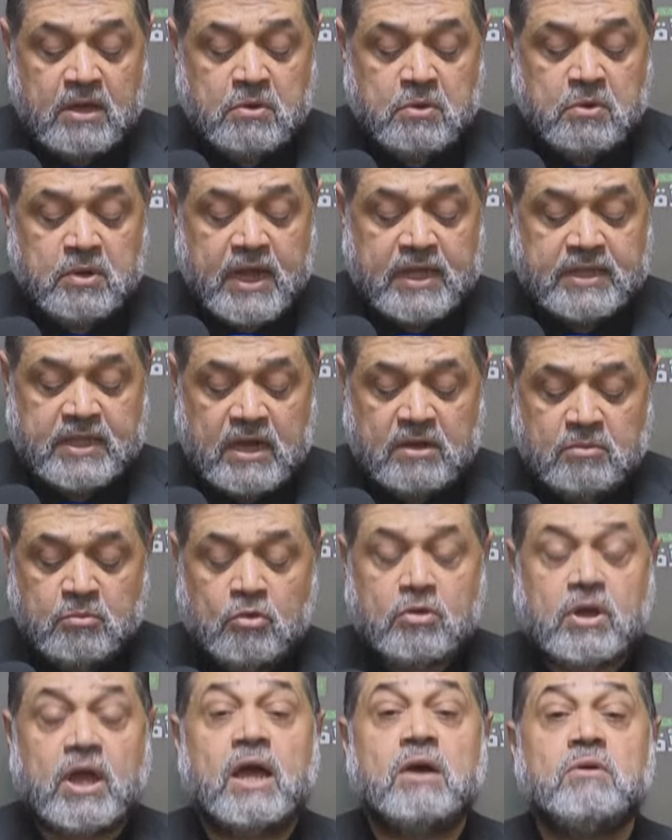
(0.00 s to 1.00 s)
Domestic
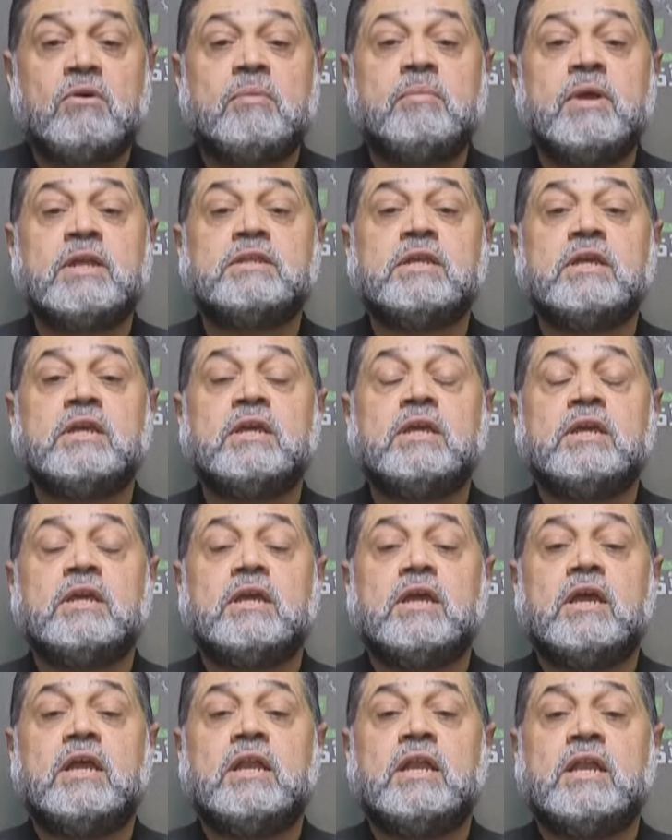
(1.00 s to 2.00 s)
pressure in Israel
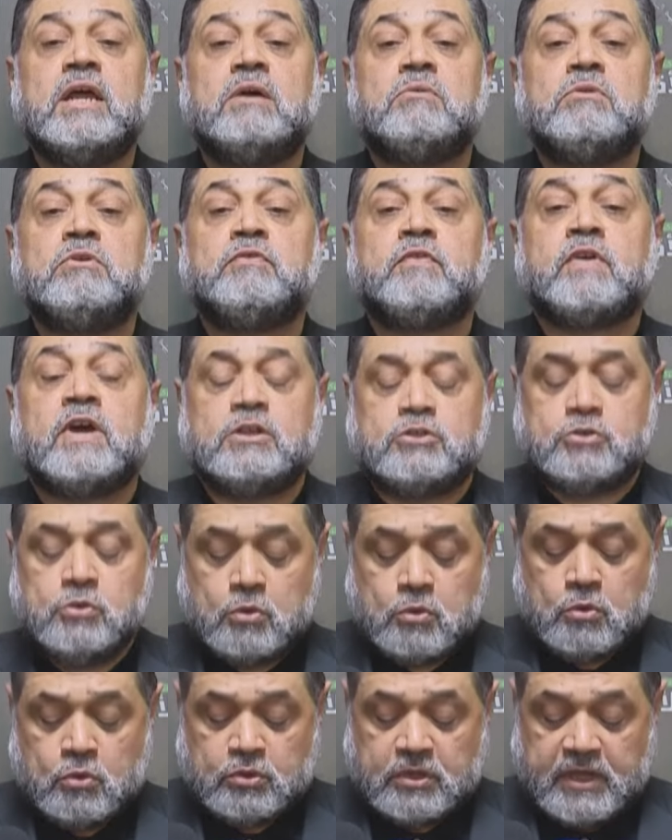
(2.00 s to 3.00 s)
is intensifying
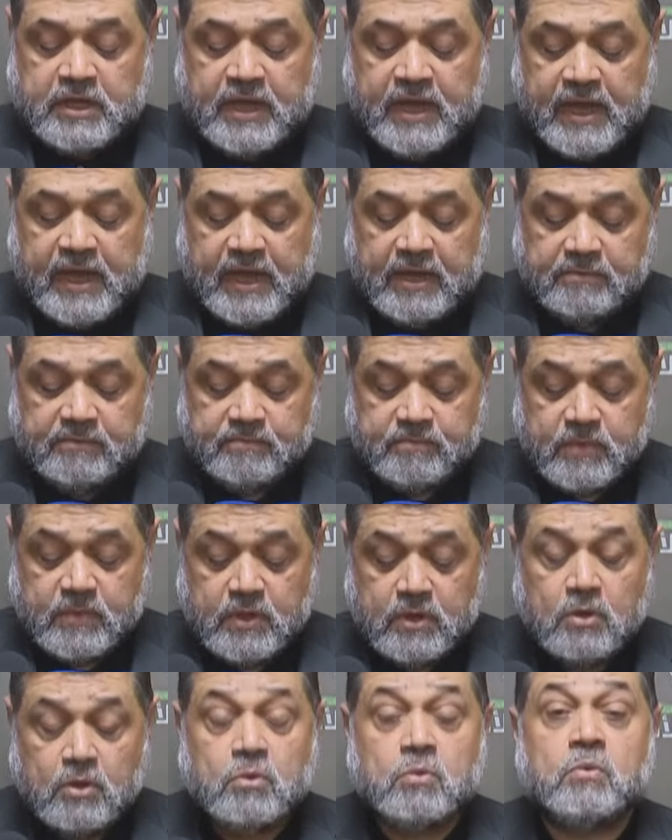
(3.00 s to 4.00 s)
with demands of
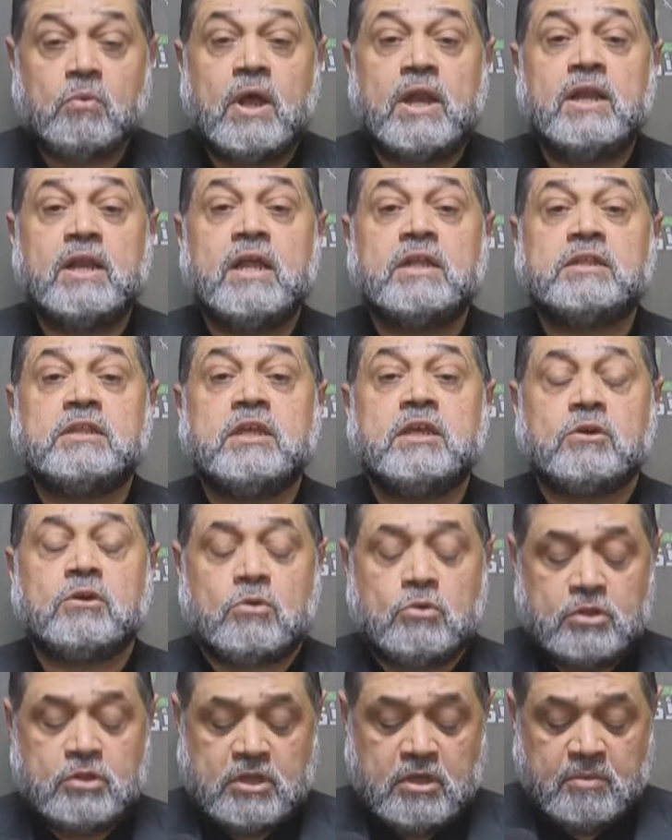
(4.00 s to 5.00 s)
action on
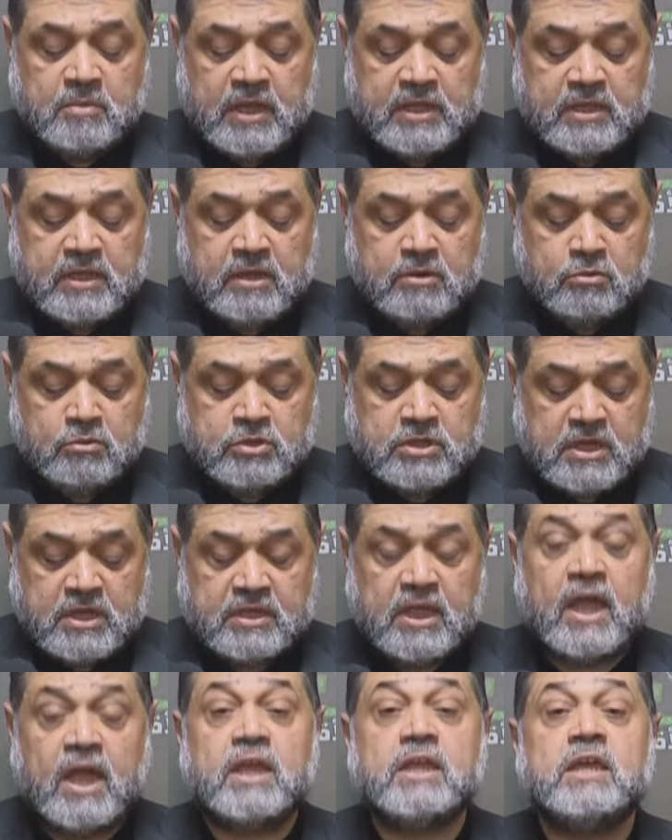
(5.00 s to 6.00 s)
release of prisoners.
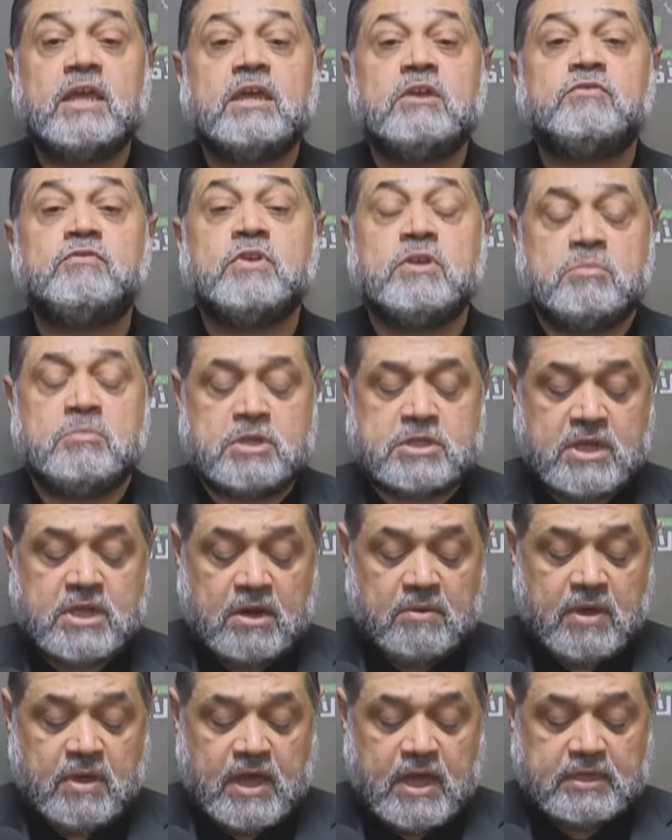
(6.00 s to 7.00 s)

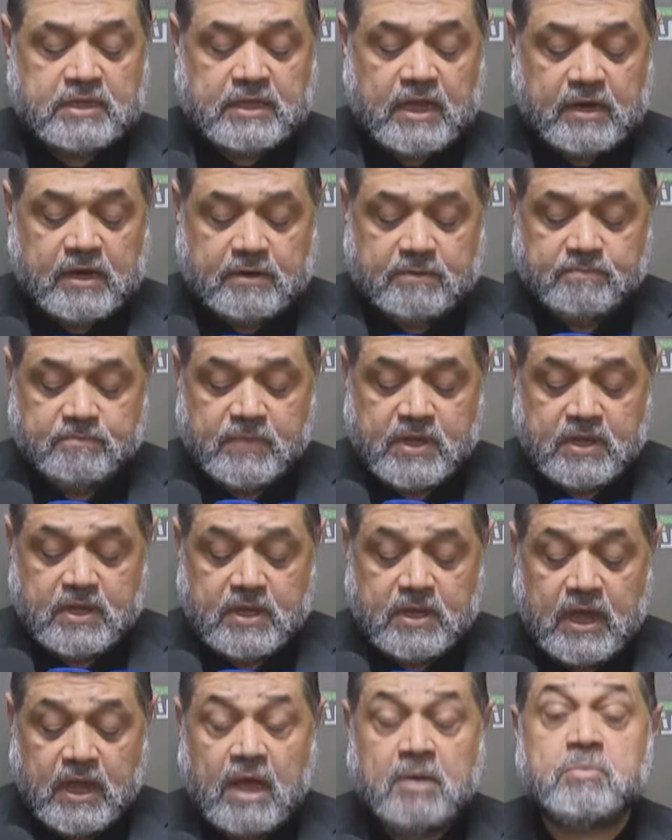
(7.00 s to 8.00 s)
Netanyahu's government is
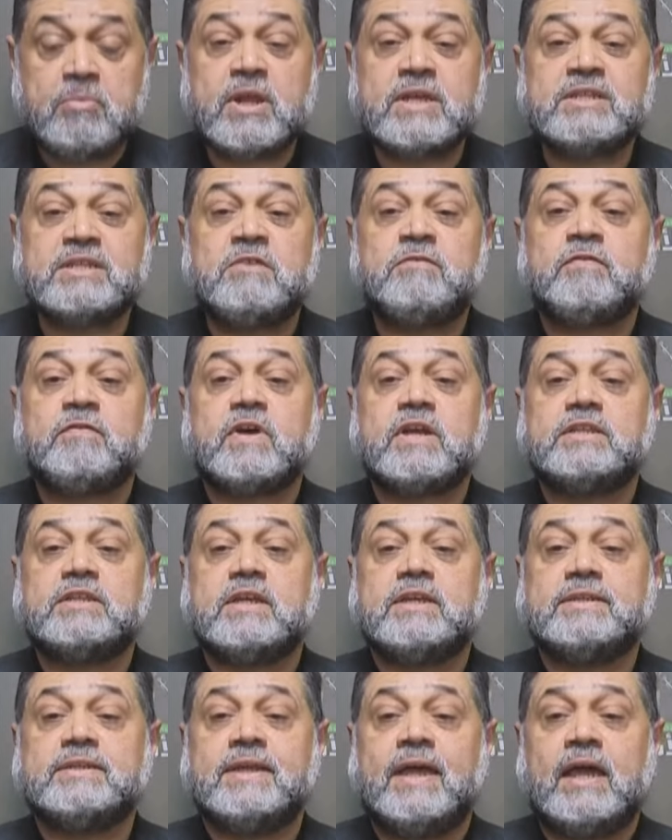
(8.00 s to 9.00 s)
facing criticism
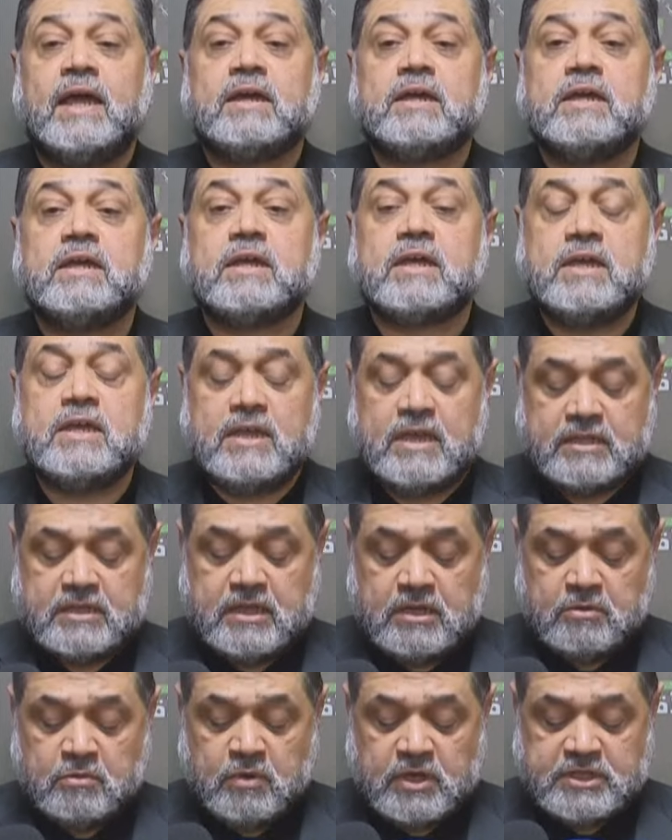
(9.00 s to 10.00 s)
for its failure to
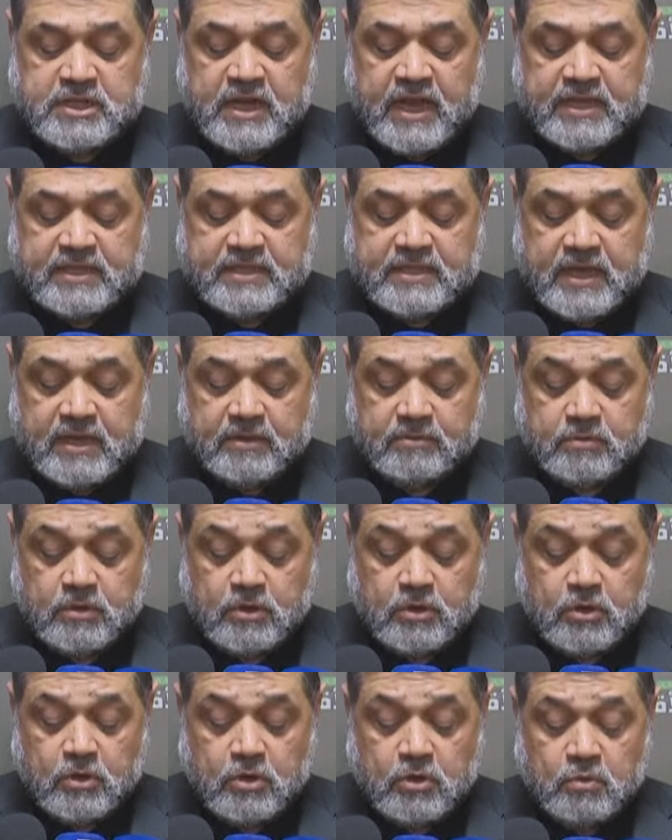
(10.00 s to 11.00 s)
secure a deal.
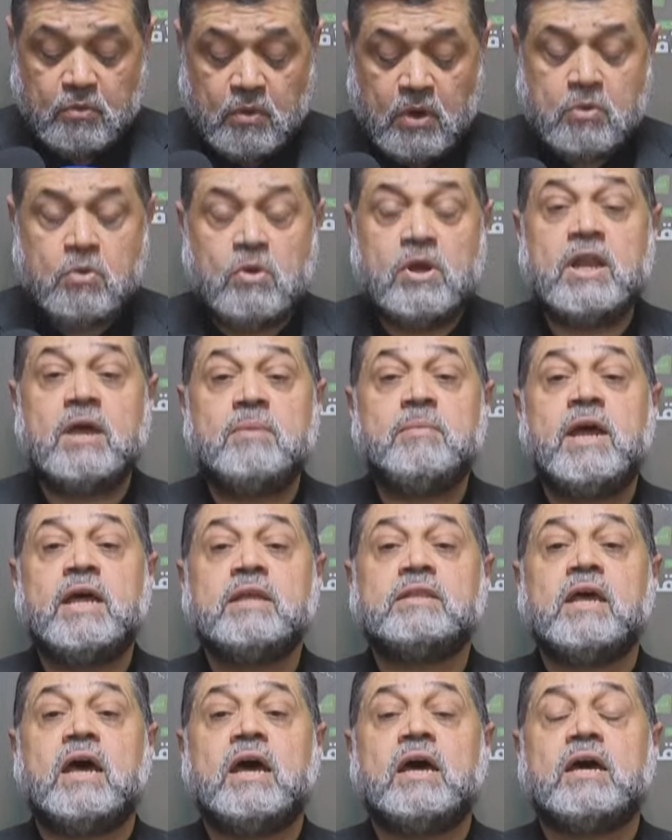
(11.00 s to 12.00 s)
Israelis are
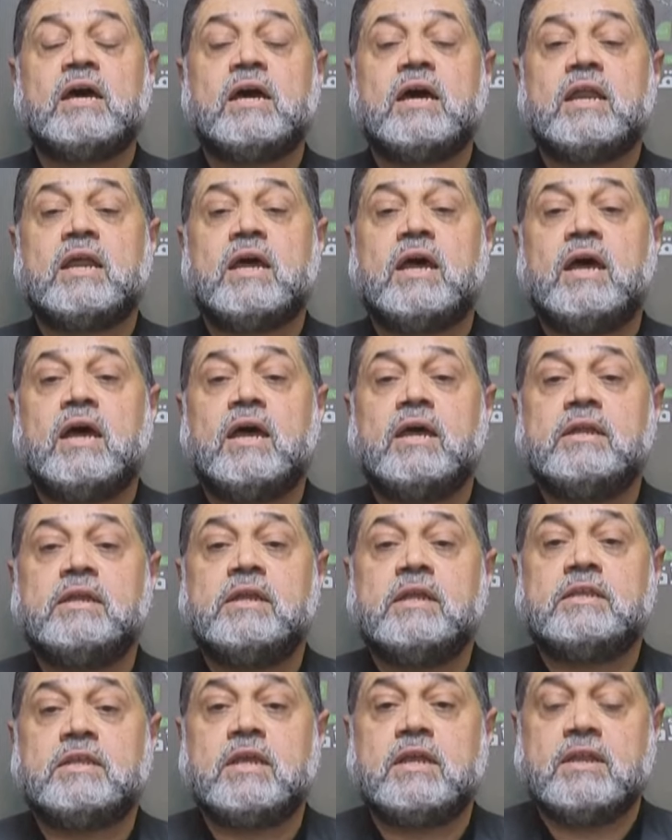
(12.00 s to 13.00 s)
doubting
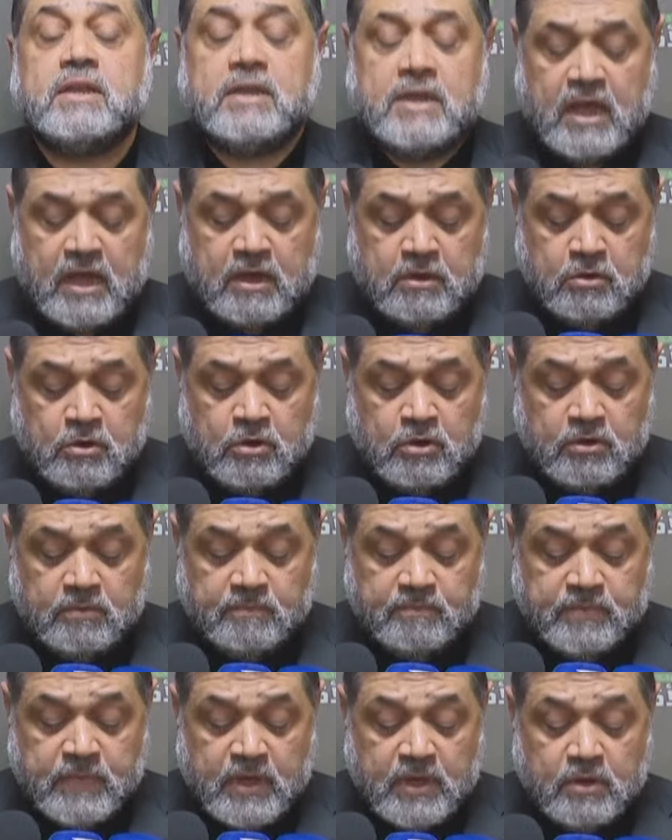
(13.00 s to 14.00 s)
Netanyahu's commitment to
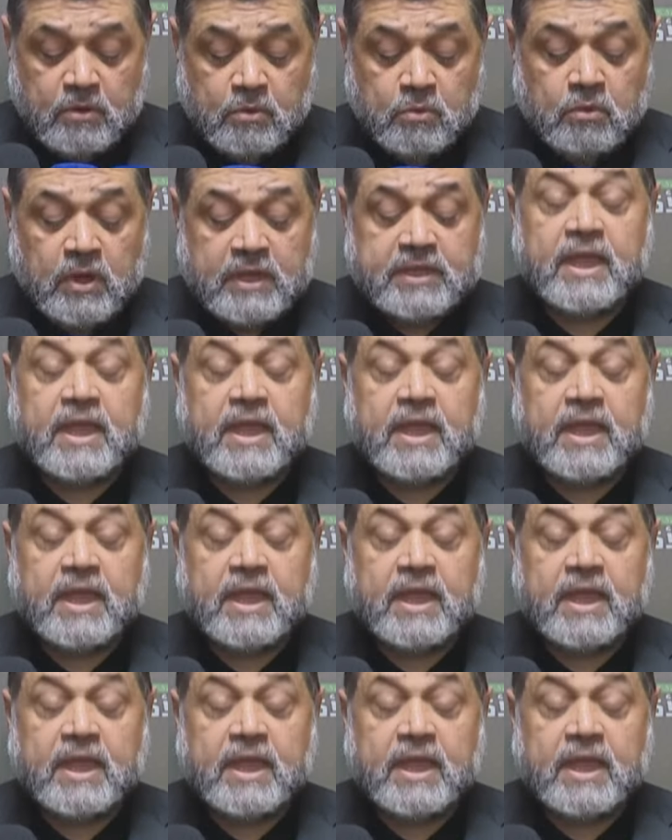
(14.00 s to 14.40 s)
peace.